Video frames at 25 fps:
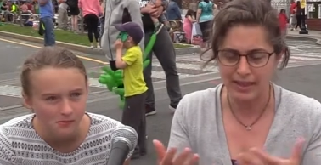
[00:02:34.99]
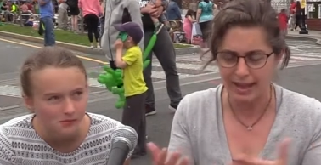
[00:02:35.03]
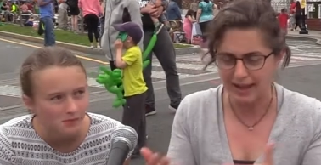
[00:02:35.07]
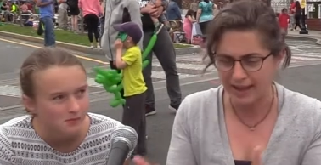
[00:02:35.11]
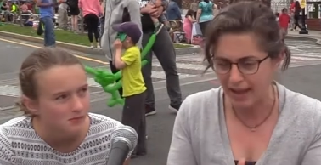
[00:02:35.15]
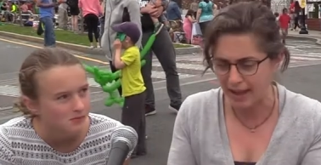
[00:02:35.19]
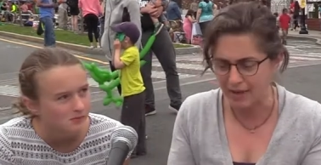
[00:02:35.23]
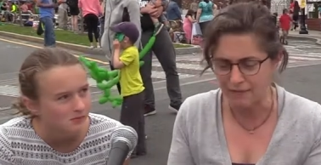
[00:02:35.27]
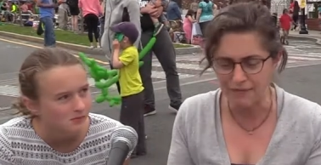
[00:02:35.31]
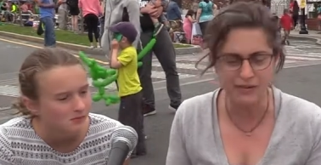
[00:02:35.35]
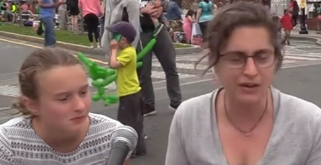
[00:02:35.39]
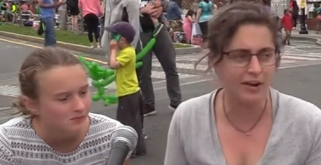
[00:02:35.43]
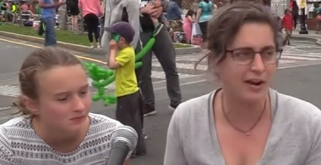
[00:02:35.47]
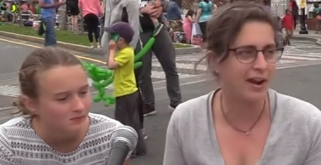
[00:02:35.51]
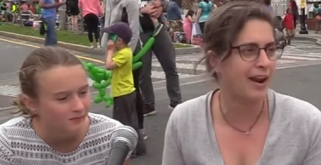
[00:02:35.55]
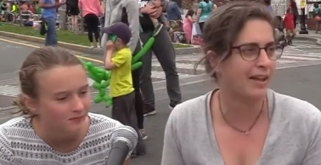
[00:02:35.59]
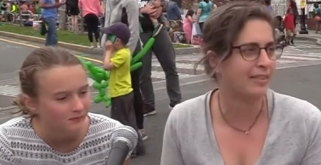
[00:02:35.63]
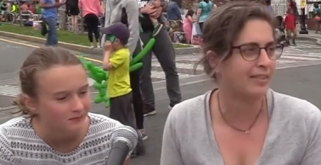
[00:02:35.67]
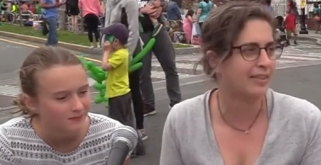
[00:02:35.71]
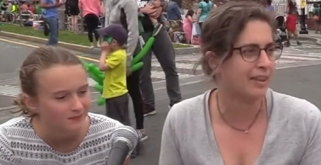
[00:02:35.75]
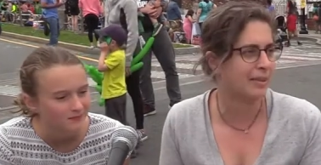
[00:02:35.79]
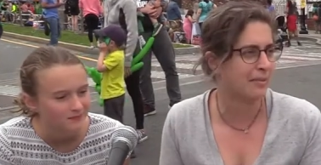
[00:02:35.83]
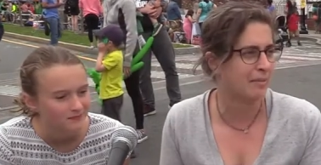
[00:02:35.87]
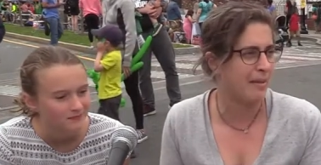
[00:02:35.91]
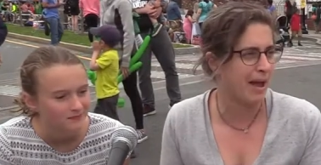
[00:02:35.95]
Speaker 1: can't figure
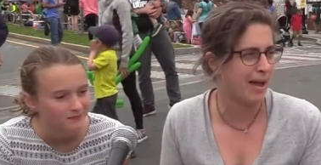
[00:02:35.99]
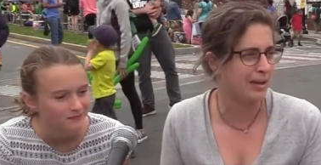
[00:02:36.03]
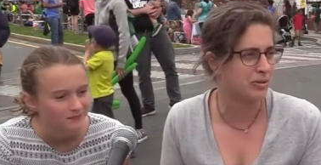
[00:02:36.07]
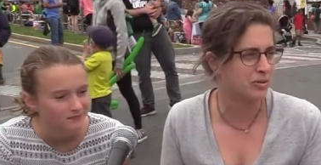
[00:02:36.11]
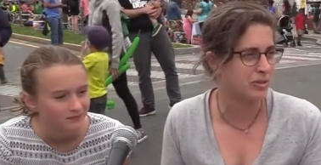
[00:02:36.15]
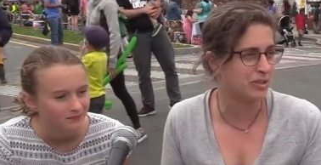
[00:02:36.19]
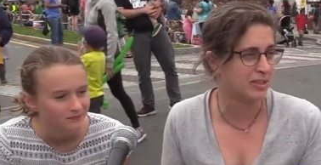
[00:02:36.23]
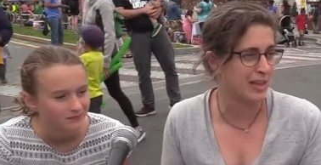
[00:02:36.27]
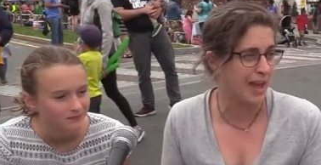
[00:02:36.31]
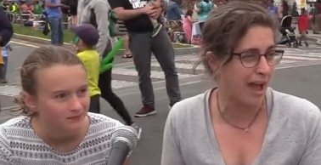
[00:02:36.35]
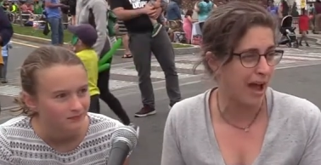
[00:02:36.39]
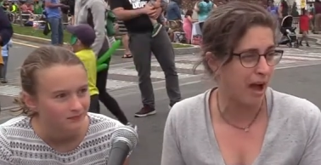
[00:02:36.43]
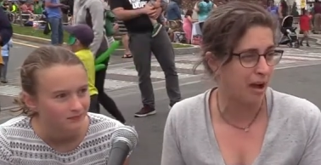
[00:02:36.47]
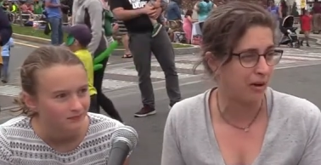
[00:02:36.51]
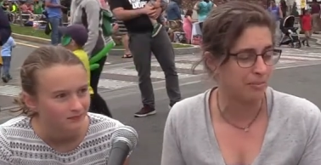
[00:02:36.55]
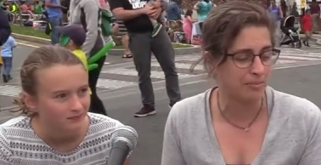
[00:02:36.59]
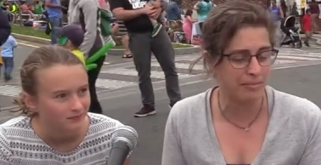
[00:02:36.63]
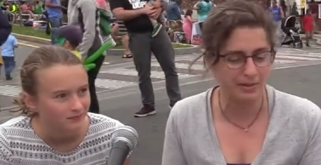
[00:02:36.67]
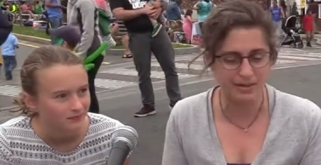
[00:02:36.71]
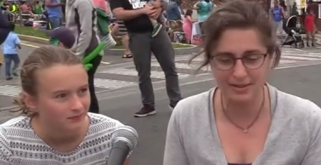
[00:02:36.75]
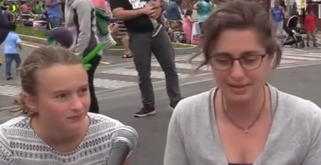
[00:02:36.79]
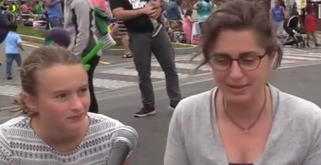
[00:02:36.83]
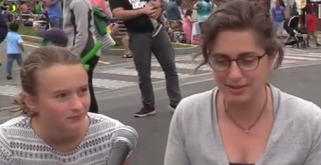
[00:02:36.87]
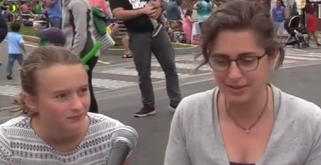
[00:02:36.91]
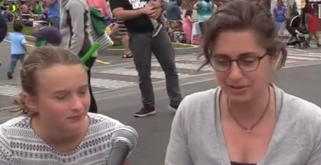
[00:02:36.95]
out how to get the mattress
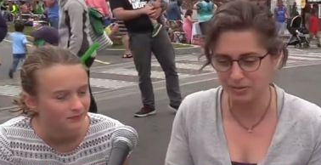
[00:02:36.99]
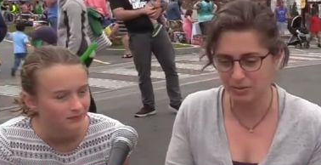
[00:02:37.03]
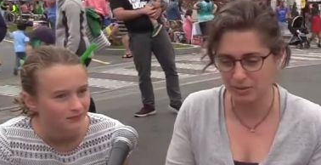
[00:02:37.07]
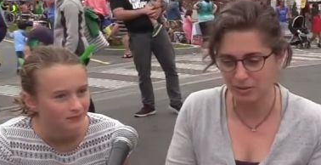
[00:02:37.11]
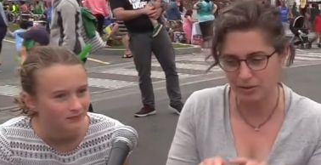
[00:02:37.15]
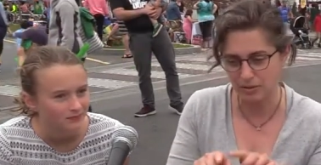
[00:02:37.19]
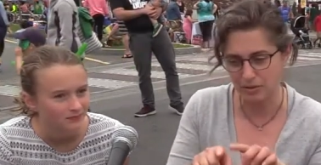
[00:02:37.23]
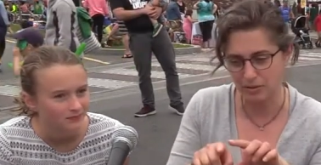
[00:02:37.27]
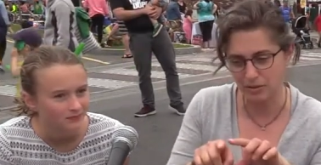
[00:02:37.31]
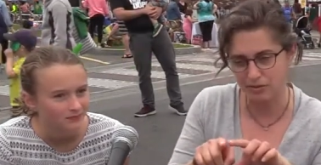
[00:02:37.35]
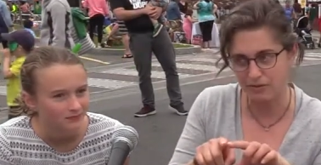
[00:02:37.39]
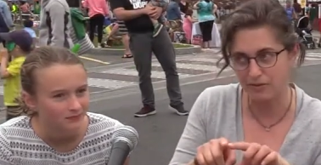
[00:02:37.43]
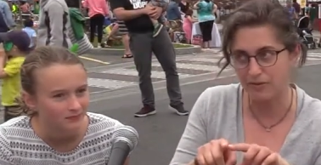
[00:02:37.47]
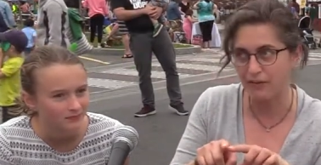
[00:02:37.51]
out because it's one of those